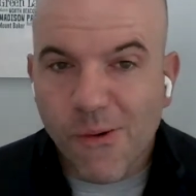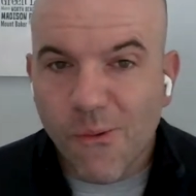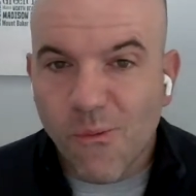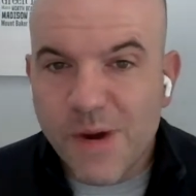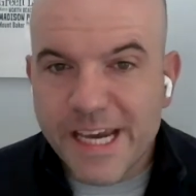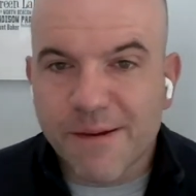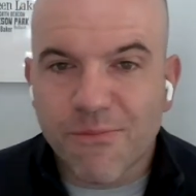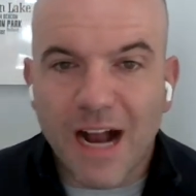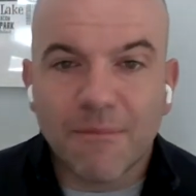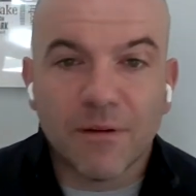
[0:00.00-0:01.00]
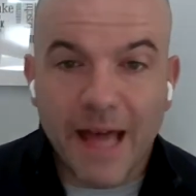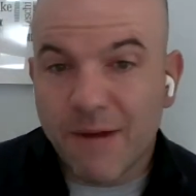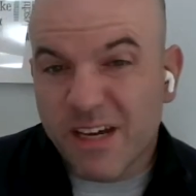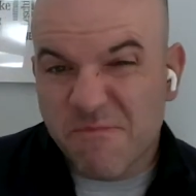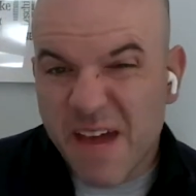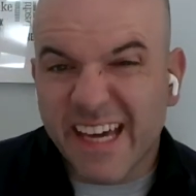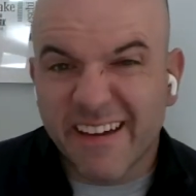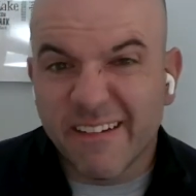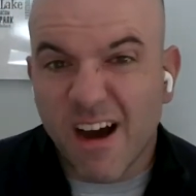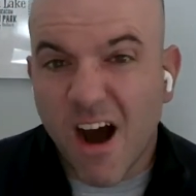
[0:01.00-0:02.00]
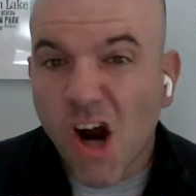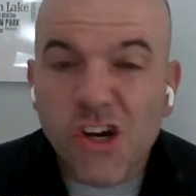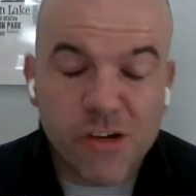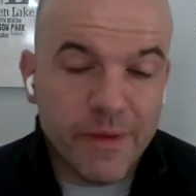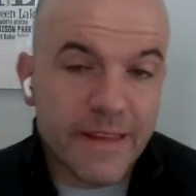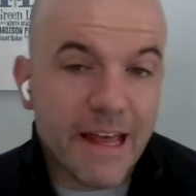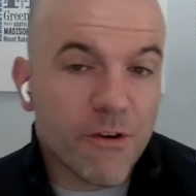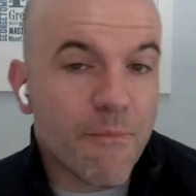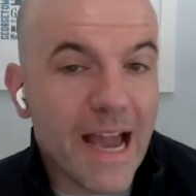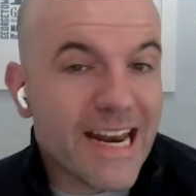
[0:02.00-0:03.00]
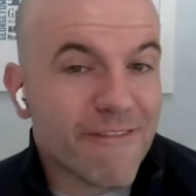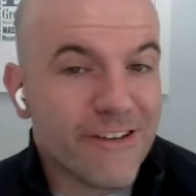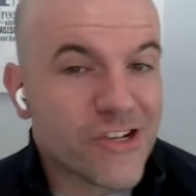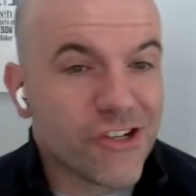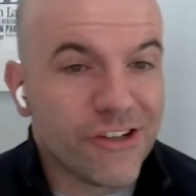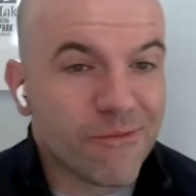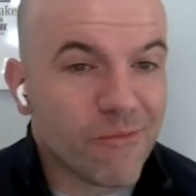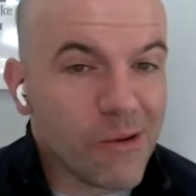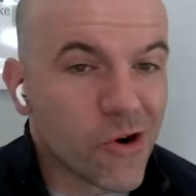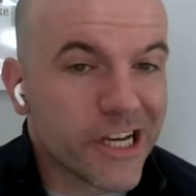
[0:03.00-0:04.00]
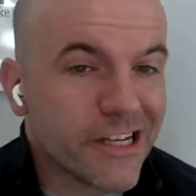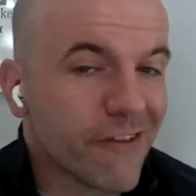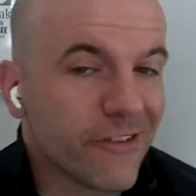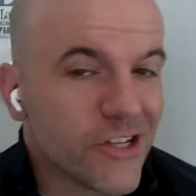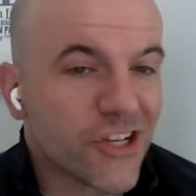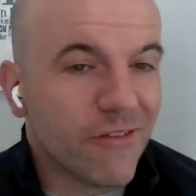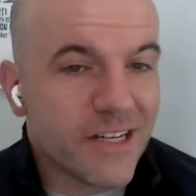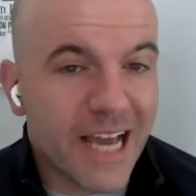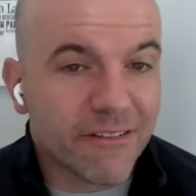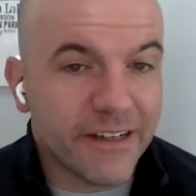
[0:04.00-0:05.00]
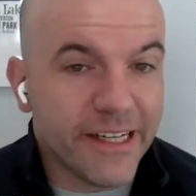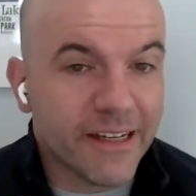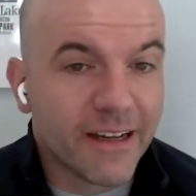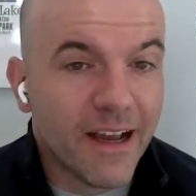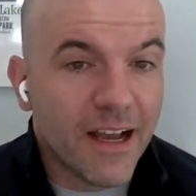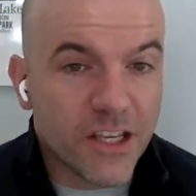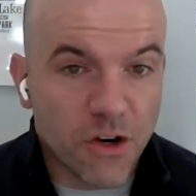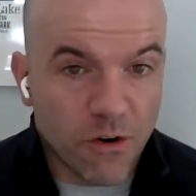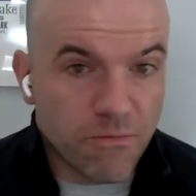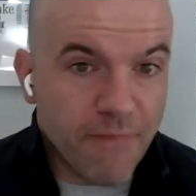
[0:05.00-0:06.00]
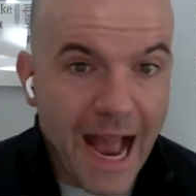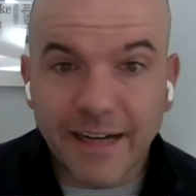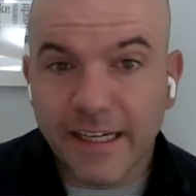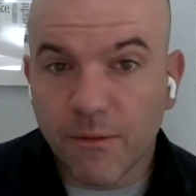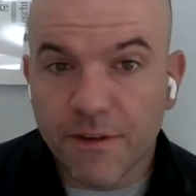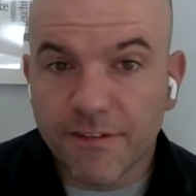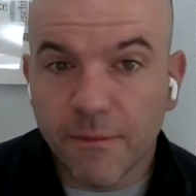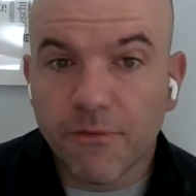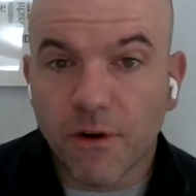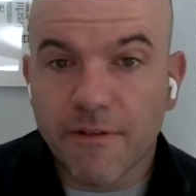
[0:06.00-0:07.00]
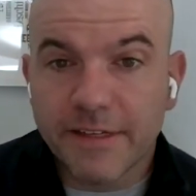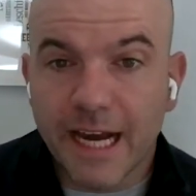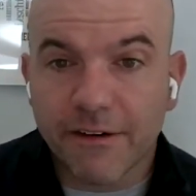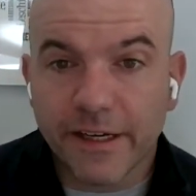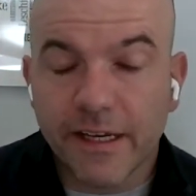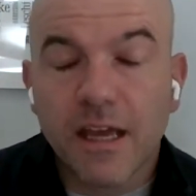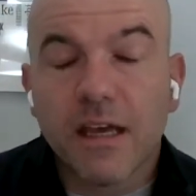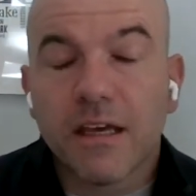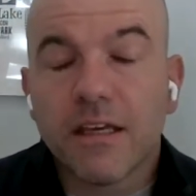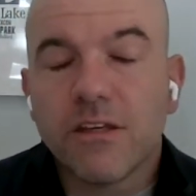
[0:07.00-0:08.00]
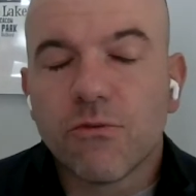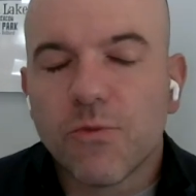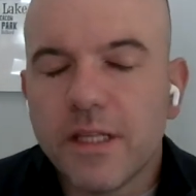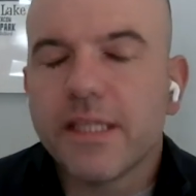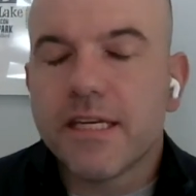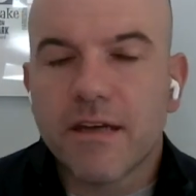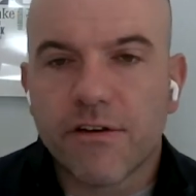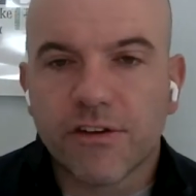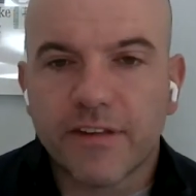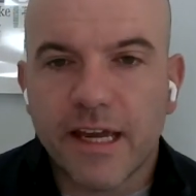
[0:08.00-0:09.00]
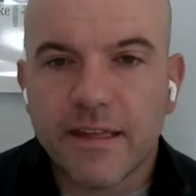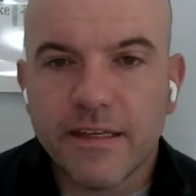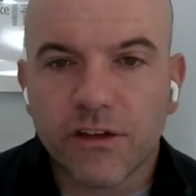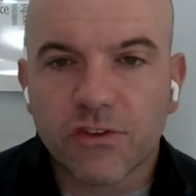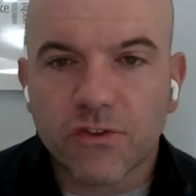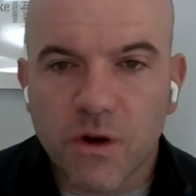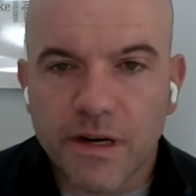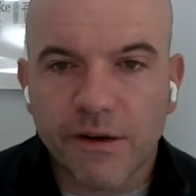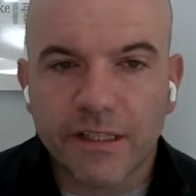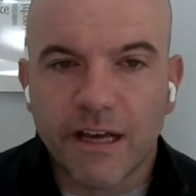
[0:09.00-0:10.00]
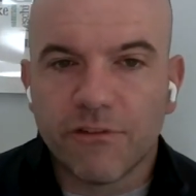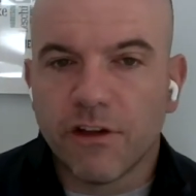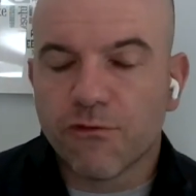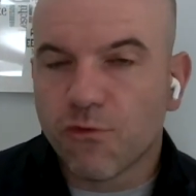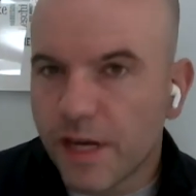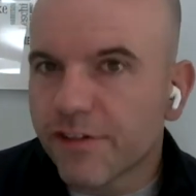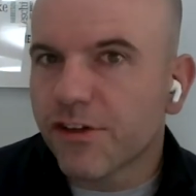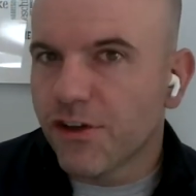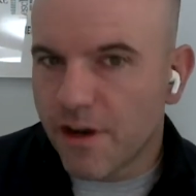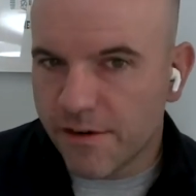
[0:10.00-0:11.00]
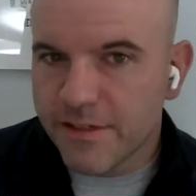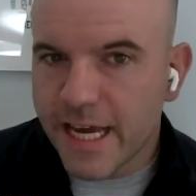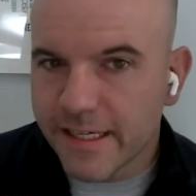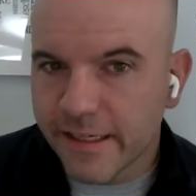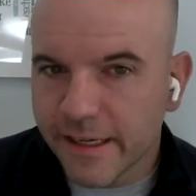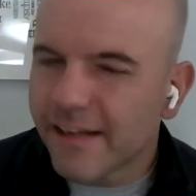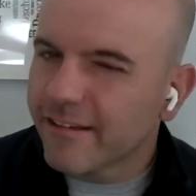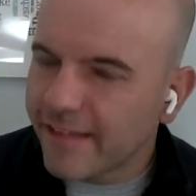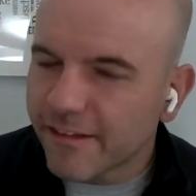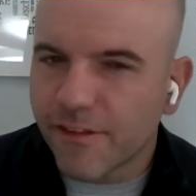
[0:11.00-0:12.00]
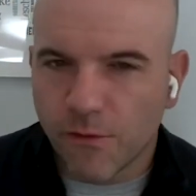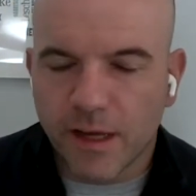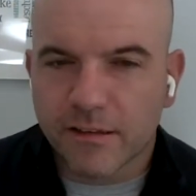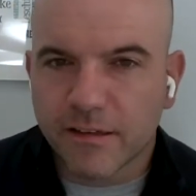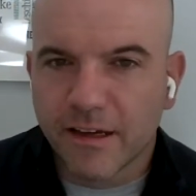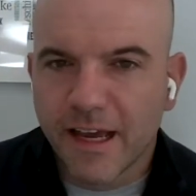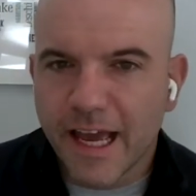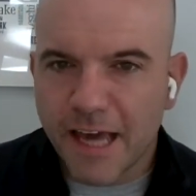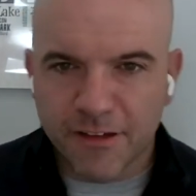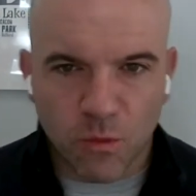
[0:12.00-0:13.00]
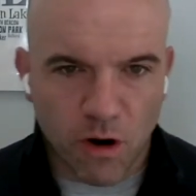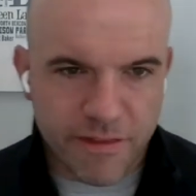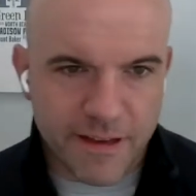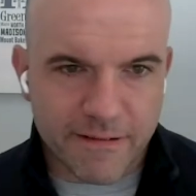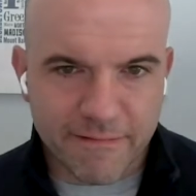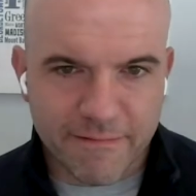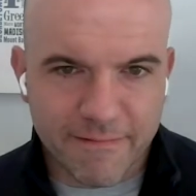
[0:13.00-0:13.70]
we can probably and we can make an argument that with my definition my working definition of integrity you're acting with some form of integrity you really need to understand the extraordinary level of risk you're undertaking and assess the risk is it worth it